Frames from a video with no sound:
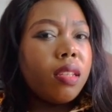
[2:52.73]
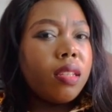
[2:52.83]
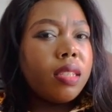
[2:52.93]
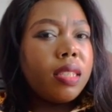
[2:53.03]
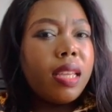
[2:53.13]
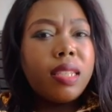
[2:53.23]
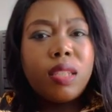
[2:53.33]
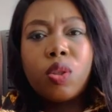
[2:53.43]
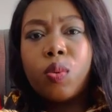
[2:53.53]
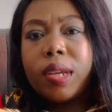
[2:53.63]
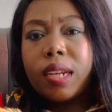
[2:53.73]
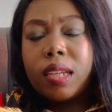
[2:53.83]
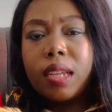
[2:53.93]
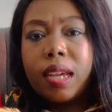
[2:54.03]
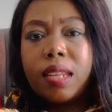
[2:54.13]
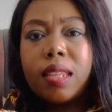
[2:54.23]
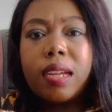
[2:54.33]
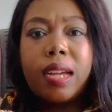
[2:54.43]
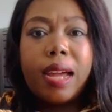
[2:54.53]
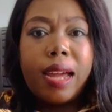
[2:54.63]
starts swearing at the
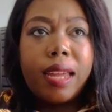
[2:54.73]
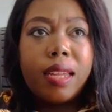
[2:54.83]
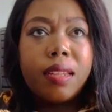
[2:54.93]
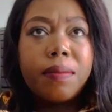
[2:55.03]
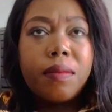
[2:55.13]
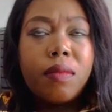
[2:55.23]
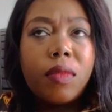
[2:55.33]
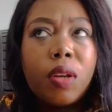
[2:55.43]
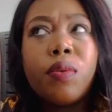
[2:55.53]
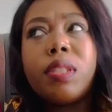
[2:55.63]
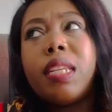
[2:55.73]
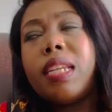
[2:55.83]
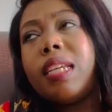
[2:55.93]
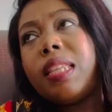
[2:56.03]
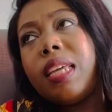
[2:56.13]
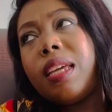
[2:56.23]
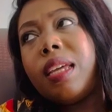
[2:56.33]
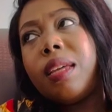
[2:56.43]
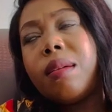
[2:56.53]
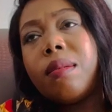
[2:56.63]
guy who's standing
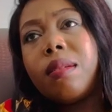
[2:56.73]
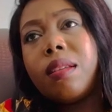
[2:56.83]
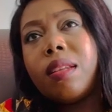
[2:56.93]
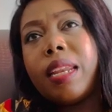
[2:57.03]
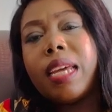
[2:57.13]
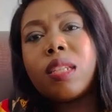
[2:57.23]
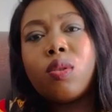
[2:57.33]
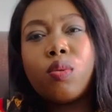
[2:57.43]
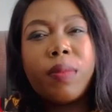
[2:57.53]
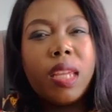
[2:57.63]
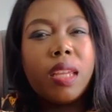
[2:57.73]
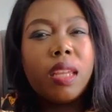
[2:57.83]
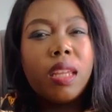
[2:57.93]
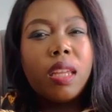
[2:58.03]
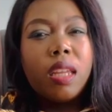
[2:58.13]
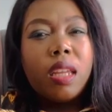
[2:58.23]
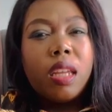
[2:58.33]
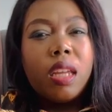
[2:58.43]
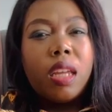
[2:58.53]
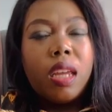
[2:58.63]
there next to me.
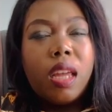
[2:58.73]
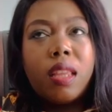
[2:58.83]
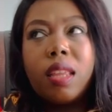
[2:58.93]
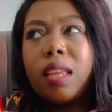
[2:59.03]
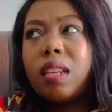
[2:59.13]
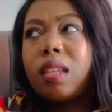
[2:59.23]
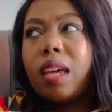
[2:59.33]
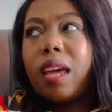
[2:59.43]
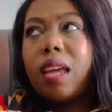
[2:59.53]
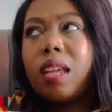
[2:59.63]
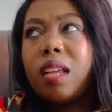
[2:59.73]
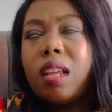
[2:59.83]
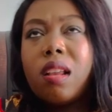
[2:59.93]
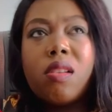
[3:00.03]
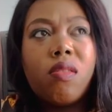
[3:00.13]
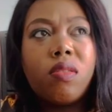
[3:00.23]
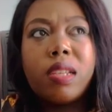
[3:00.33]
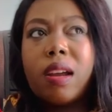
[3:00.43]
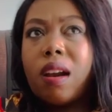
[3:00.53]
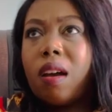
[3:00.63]
And then that guy looked
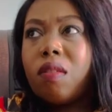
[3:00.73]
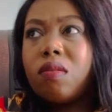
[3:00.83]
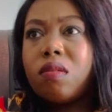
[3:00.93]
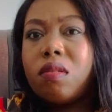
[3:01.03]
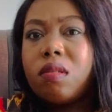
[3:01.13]
around